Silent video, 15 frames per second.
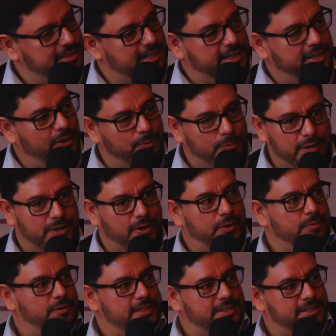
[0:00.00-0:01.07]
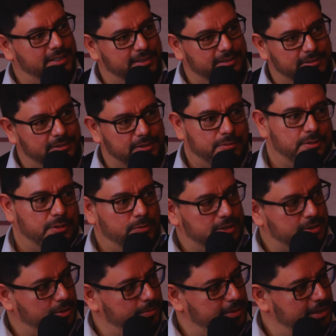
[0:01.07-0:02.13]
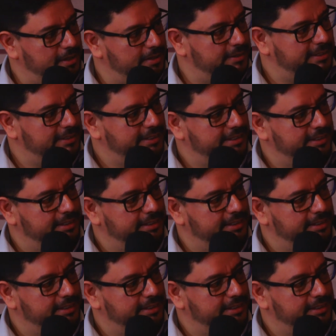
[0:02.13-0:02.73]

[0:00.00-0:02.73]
It's like, oh, we always don't know what's going on.